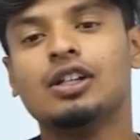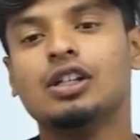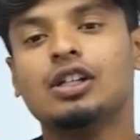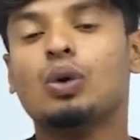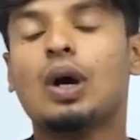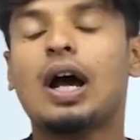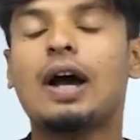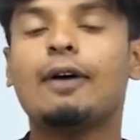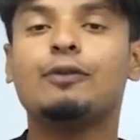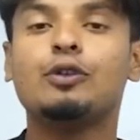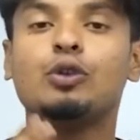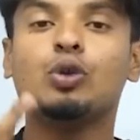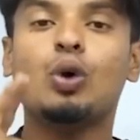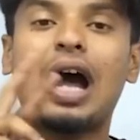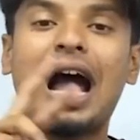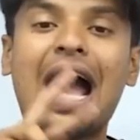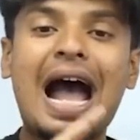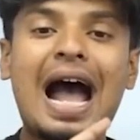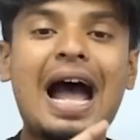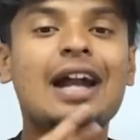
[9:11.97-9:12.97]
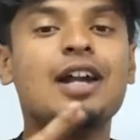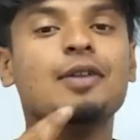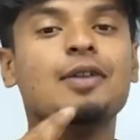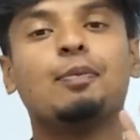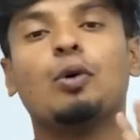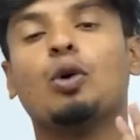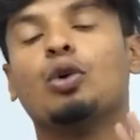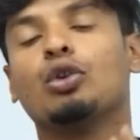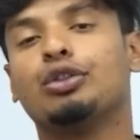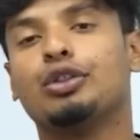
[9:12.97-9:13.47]
you have to add
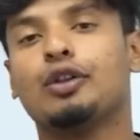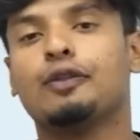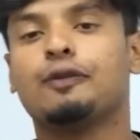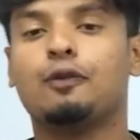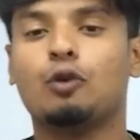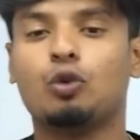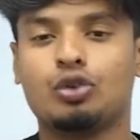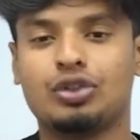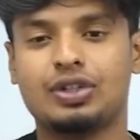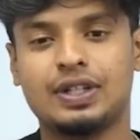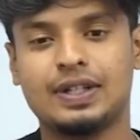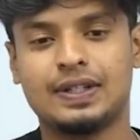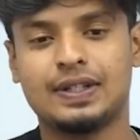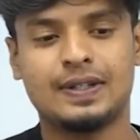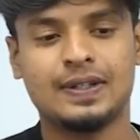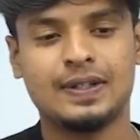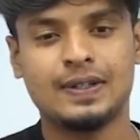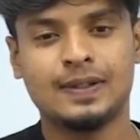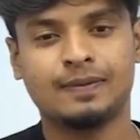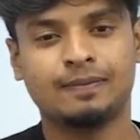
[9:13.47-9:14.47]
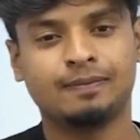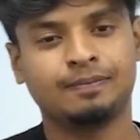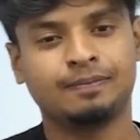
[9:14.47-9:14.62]
both the forces.